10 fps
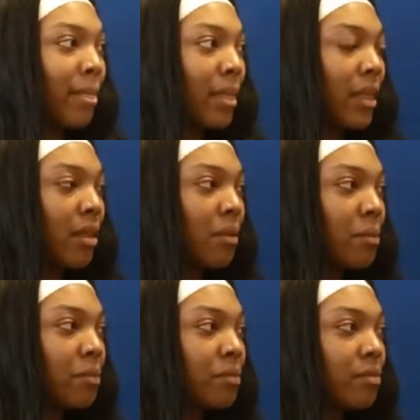
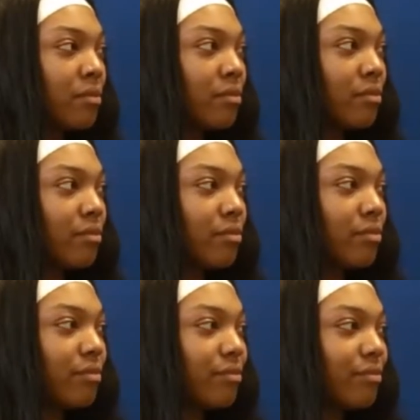
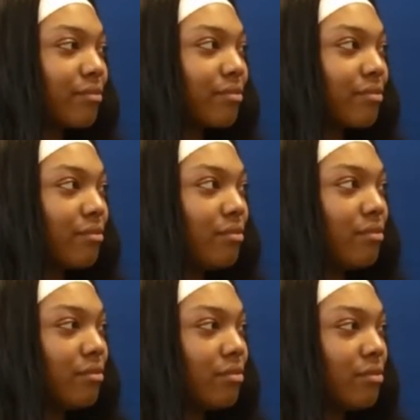
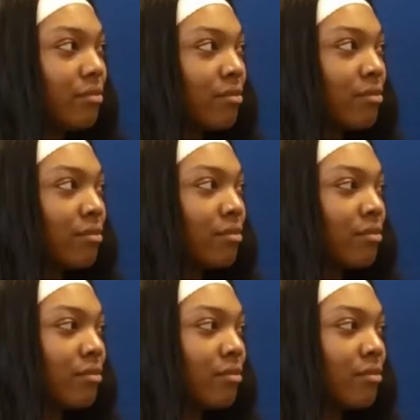(silent)